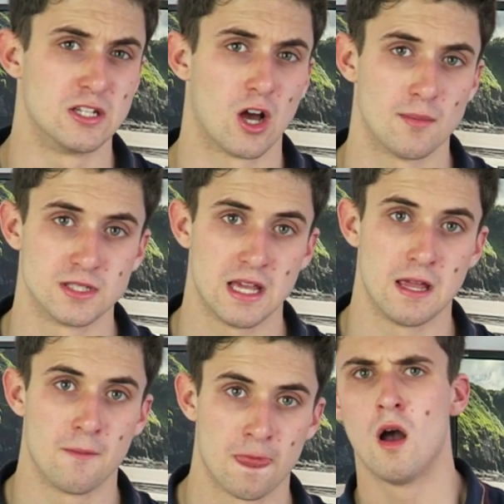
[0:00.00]

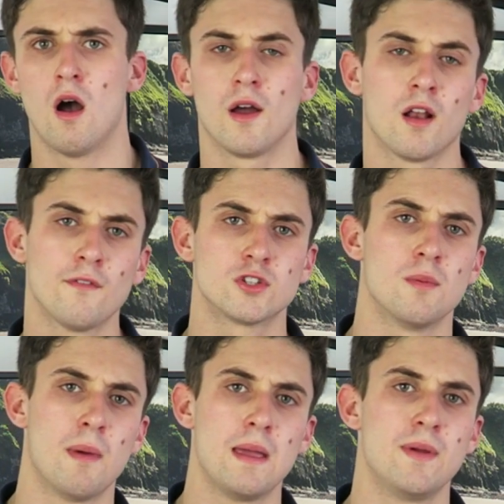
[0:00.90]
Type-C. I'd love to
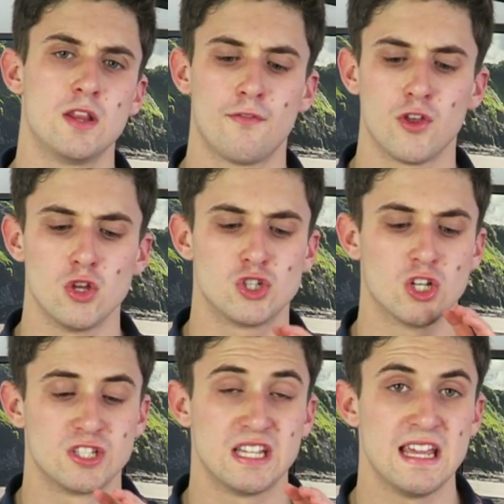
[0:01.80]
maybe in the
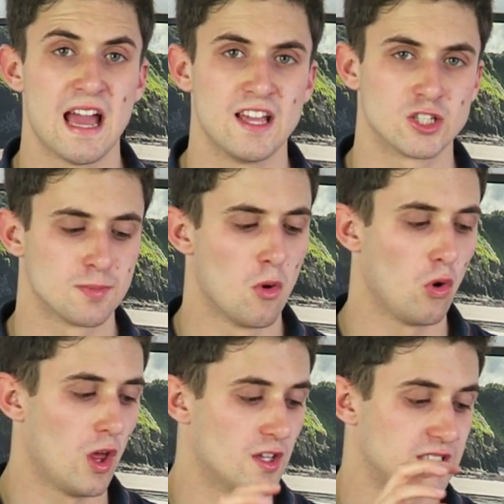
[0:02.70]
future see a
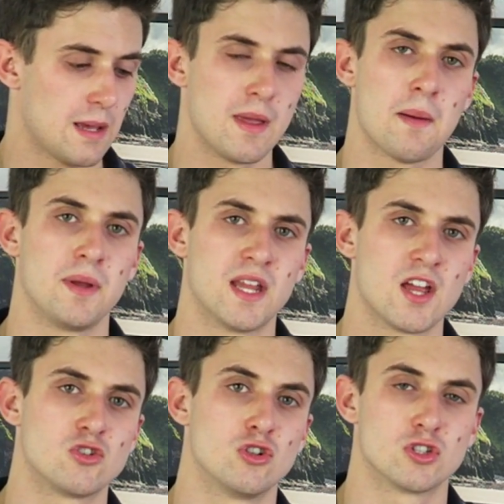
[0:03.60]
smaller
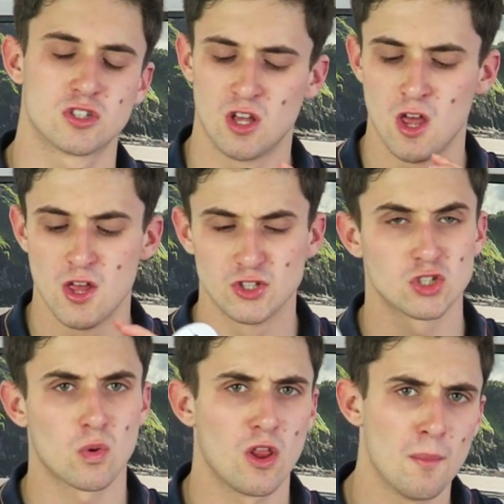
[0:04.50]
semi-ambidextrous,
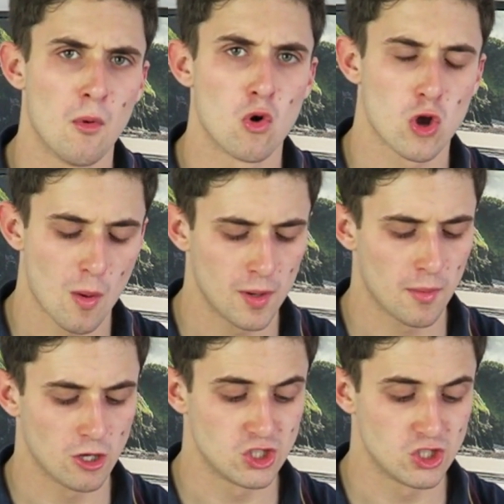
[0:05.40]
just one of the more common mice